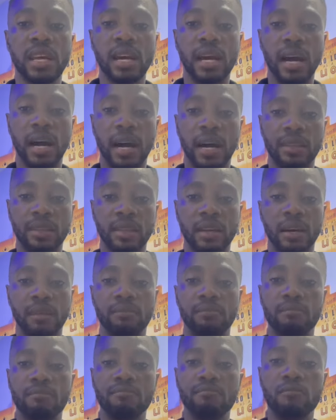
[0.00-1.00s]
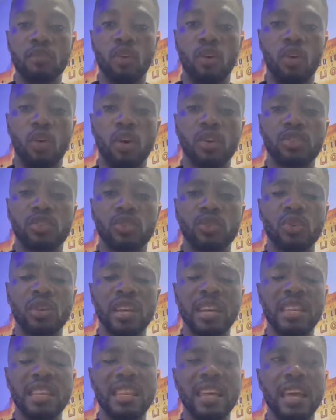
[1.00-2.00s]
and also
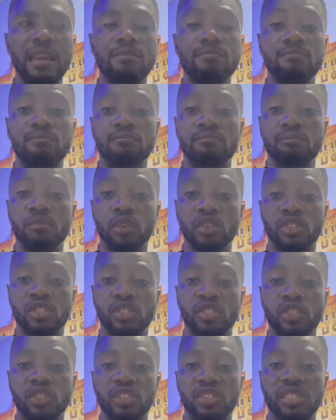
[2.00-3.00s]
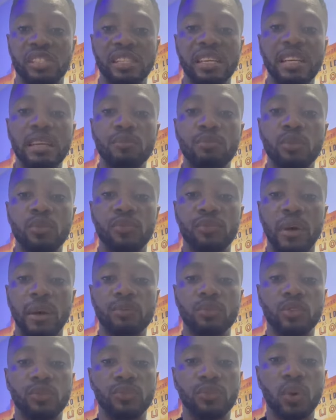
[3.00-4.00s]
in a most sustainable
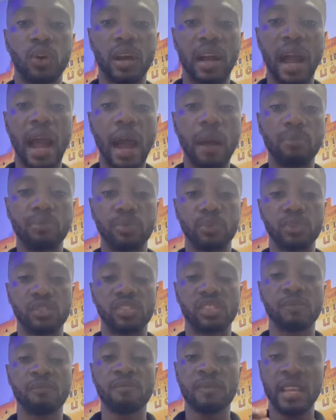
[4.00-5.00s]
farm-to-fork approach,